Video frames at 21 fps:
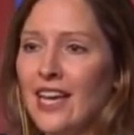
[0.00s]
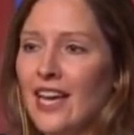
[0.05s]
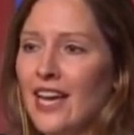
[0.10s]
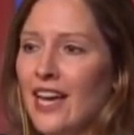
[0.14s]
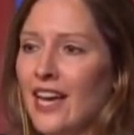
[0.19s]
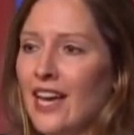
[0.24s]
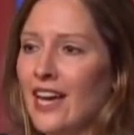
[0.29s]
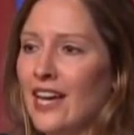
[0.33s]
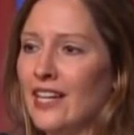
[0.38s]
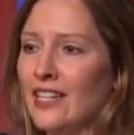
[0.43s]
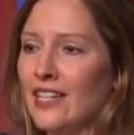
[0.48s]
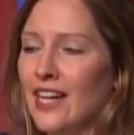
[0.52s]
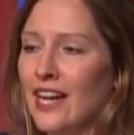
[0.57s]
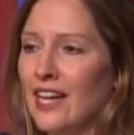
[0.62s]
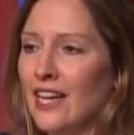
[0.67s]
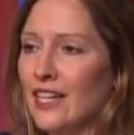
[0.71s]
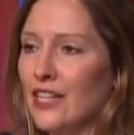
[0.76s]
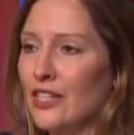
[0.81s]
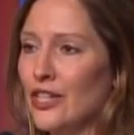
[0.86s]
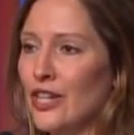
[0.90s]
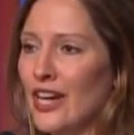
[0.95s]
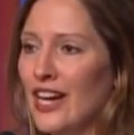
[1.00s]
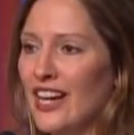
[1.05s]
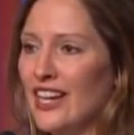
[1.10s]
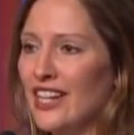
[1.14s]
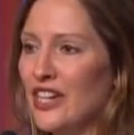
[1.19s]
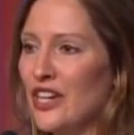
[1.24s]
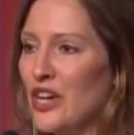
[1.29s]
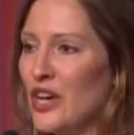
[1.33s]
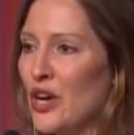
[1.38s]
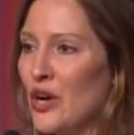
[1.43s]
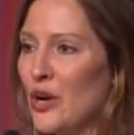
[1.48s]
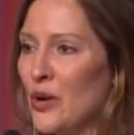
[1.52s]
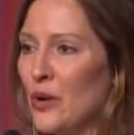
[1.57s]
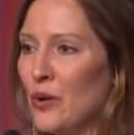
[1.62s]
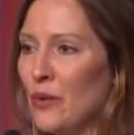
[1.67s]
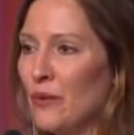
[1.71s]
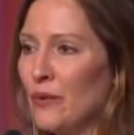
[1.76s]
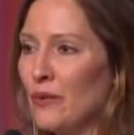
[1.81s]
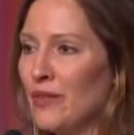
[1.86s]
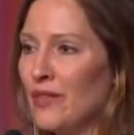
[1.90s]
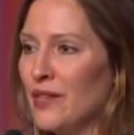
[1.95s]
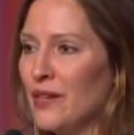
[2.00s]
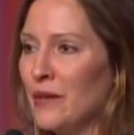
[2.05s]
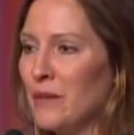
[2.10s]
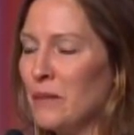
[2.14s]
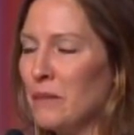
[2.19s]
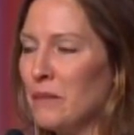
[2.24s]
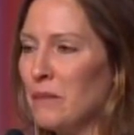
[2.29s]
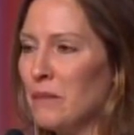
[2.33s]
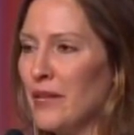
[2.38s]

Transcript: and I know the